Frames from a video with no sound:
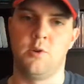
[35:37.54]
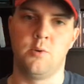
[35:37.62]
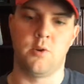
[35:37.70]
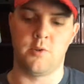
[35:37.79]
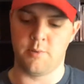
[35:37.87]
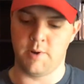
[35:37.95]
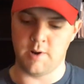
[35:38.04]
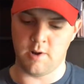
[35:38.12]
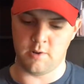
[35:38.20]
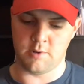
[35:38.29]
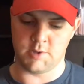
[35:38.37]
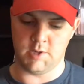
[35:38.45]
$2 or
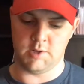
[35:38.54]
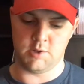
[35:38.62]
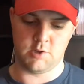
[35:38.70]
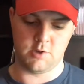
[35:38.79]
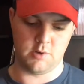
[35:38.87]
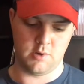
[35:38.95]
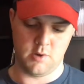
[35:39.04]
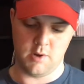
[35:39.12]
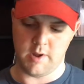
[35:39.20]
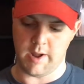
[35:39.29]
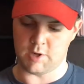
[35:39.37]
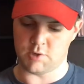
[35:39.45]
$3 each.
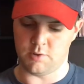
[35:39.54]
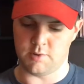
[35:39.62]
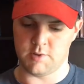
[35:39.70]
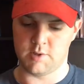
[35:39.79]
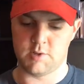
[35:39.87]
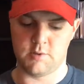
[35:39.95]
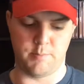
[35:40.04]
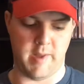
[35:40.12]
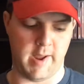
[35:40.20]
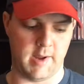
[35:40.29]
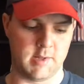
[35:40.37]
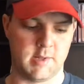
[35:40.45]
Actually, this
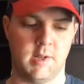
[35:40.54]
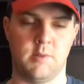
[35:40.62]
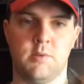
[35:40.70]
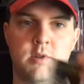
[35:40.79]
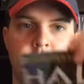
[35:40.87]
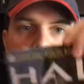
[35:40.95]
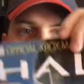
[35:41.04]
magazine was